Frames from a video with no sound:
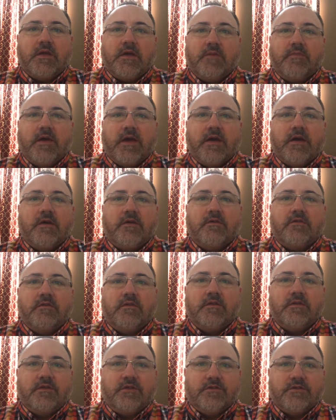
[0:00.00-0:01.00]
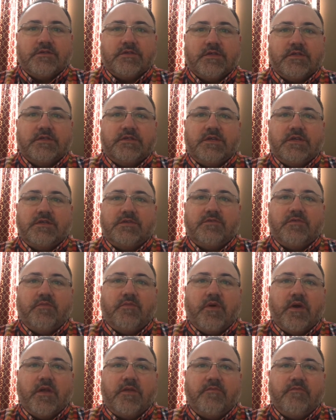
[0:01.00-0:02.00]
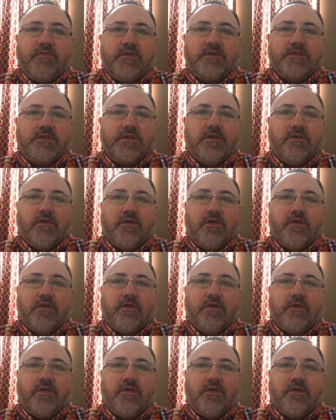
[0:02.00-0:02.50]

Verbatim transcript: about your success with bottom fishing